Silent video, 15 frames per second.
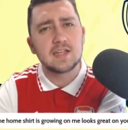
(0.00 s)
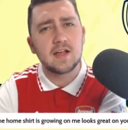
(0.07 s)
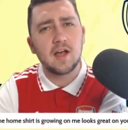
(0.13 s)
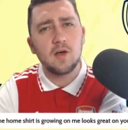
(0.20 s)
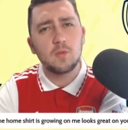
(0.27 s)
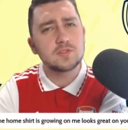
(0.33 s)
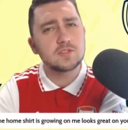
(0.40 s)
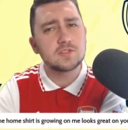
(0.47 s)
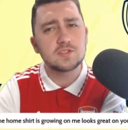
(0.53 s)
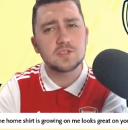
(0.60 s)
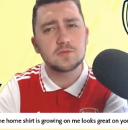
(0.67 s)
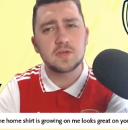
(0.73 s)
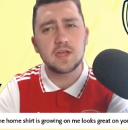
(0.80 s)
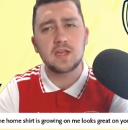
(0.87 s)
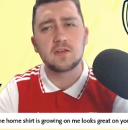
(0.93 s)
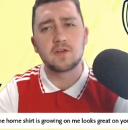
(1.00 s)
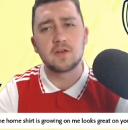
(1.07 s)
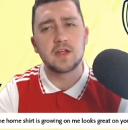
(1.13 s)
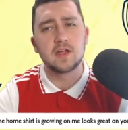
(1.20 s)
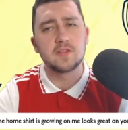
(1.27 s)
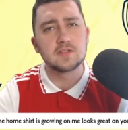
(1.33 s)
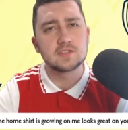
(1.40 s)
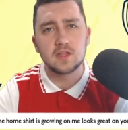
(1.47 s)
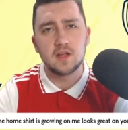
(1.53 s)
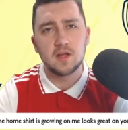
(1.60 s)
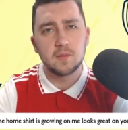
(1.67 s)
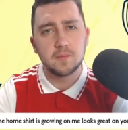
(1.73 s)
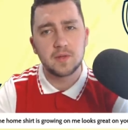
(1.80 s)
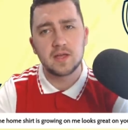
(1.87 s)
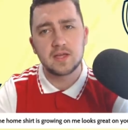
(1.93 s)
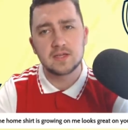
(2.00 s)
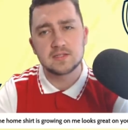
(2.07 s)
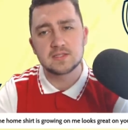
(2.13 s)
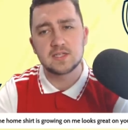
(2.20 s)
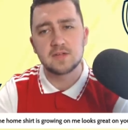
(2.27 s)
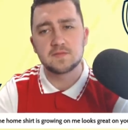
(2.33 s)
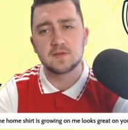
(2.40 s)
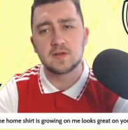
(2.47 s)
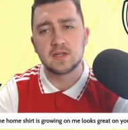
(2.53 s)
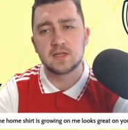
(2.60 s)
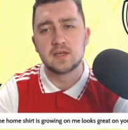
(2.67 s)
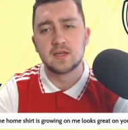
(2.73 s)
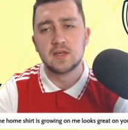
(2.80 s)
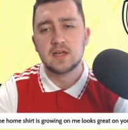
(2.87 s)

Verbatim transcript: I wasn't too keen on it at the start, but it is definitely."